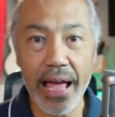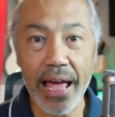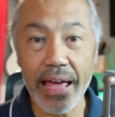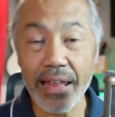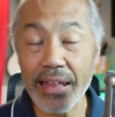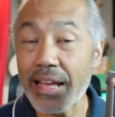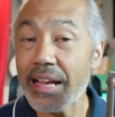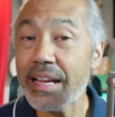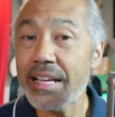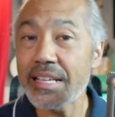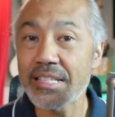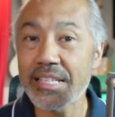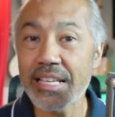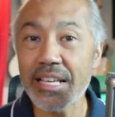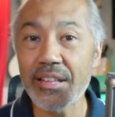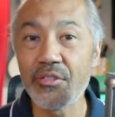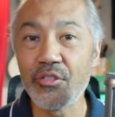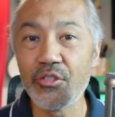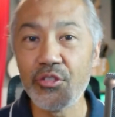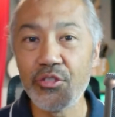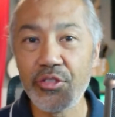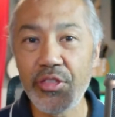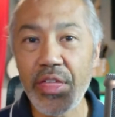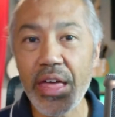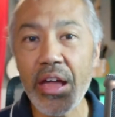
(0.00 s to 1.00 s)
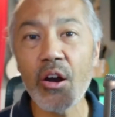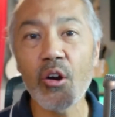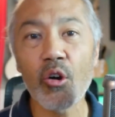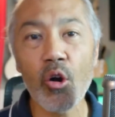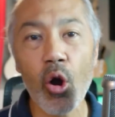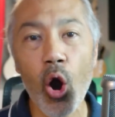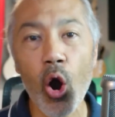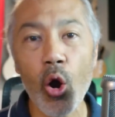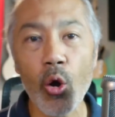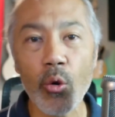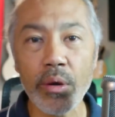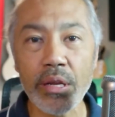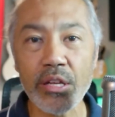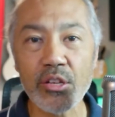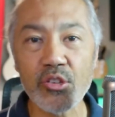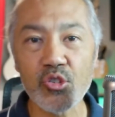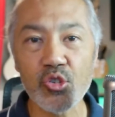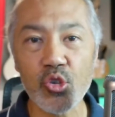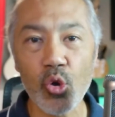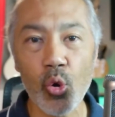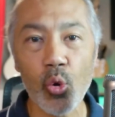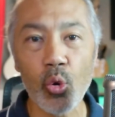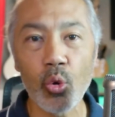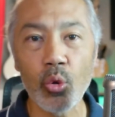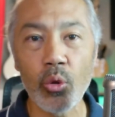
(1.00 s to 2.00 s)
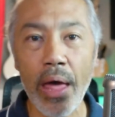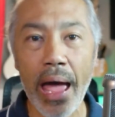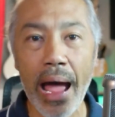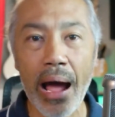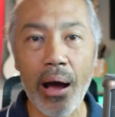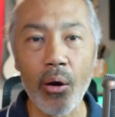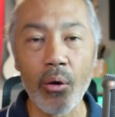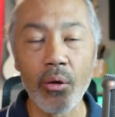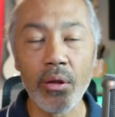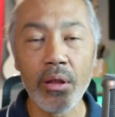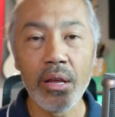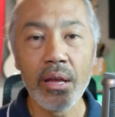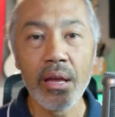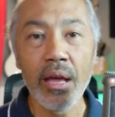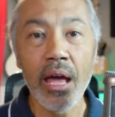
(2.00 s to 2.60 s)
And like I said, they are already sold out.